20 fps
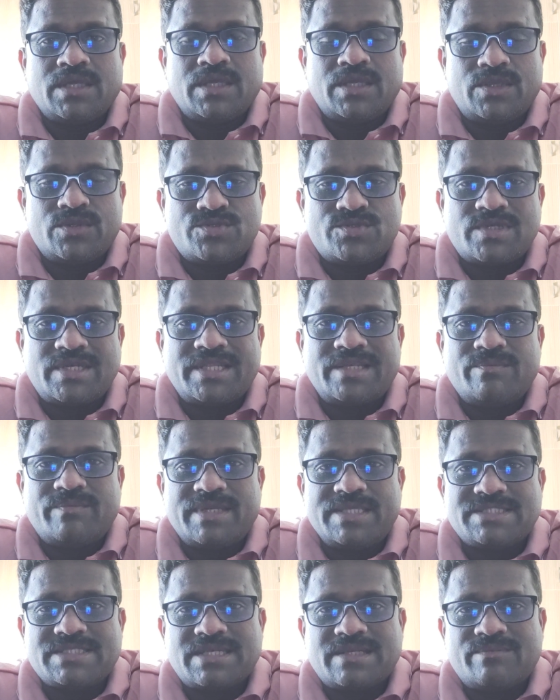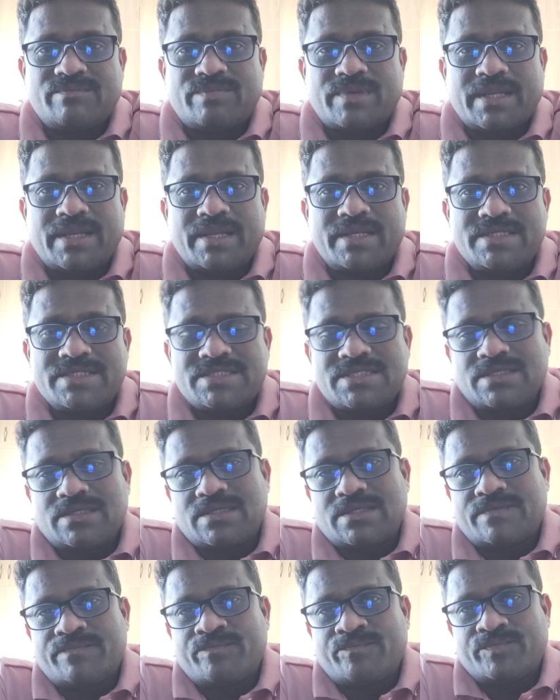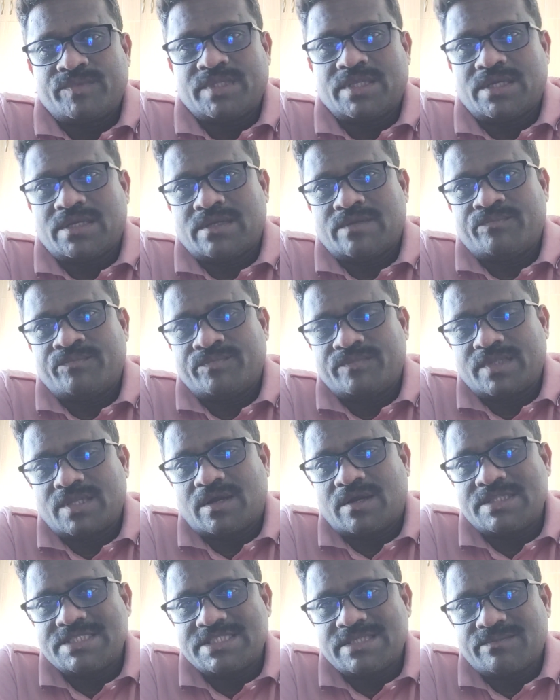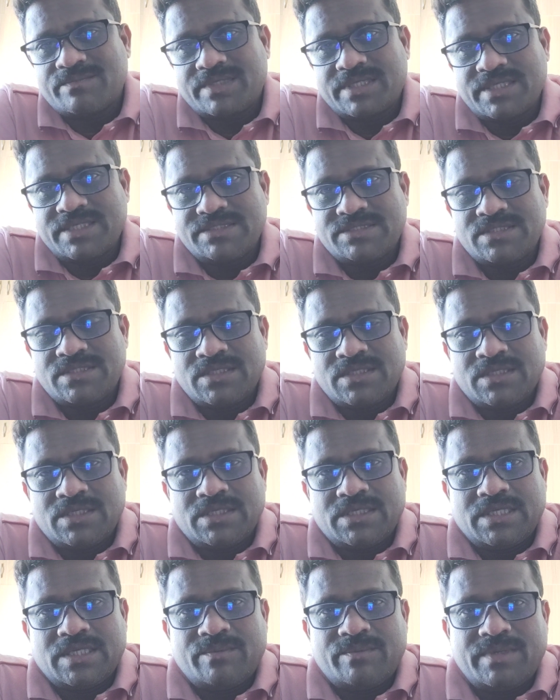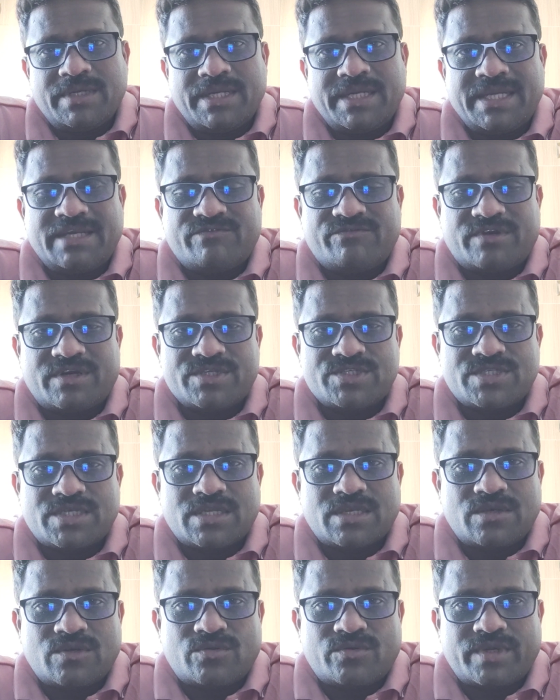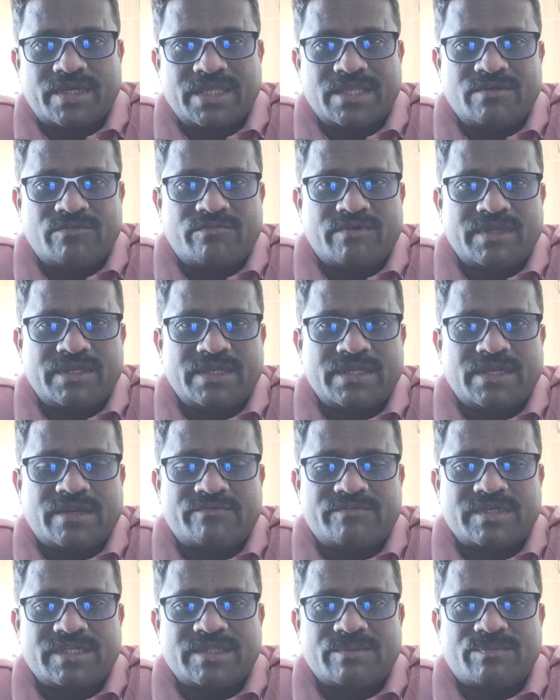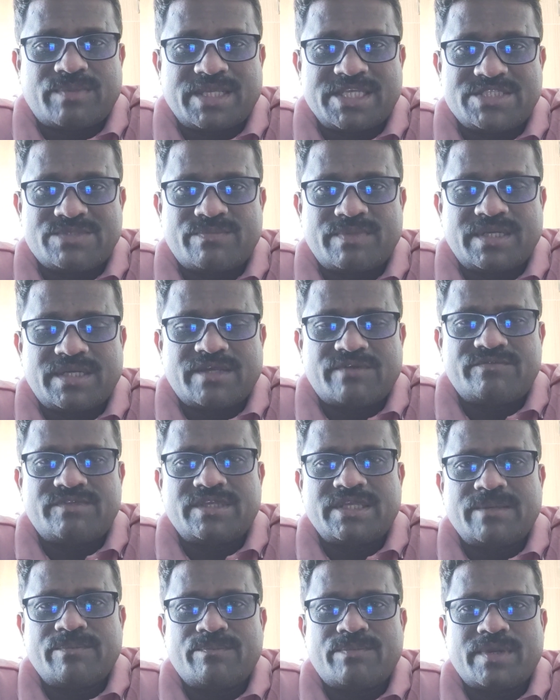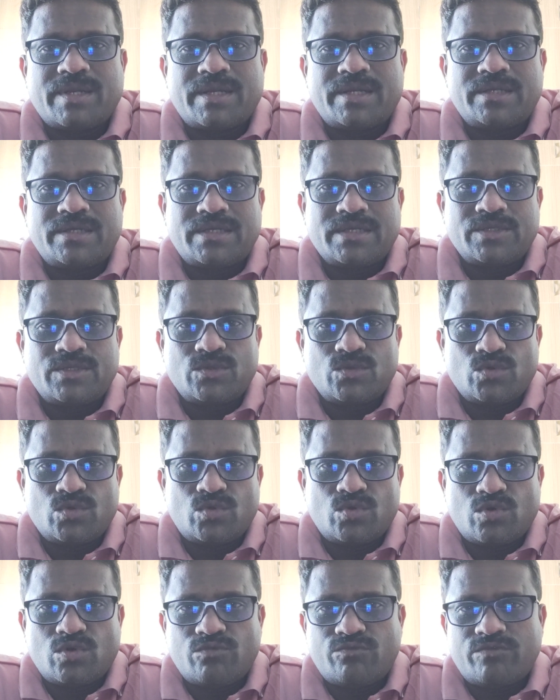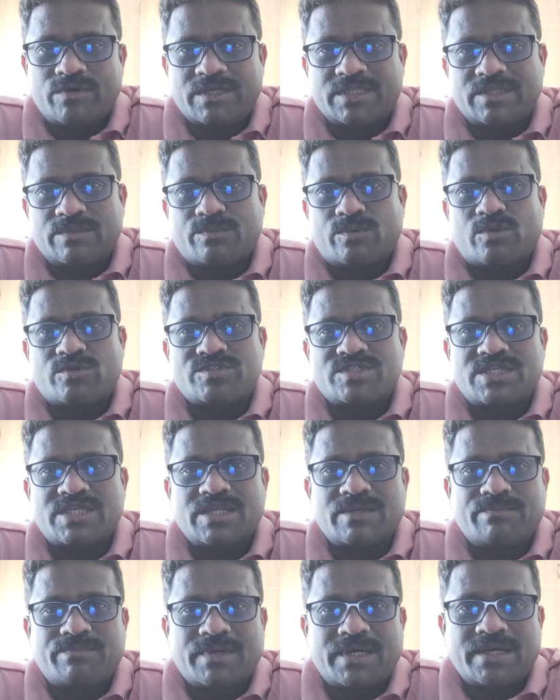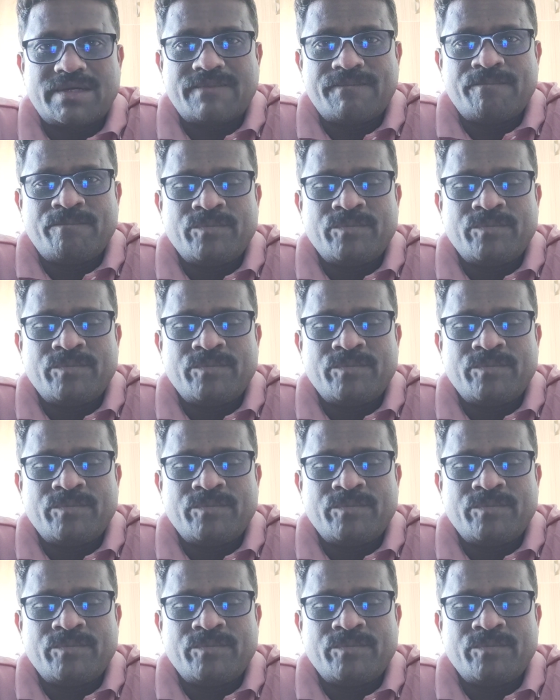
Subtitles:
Usually in basal implants, the concept is immediate functional loading, wherein after the placement of the implant, you go for the prosthetic part,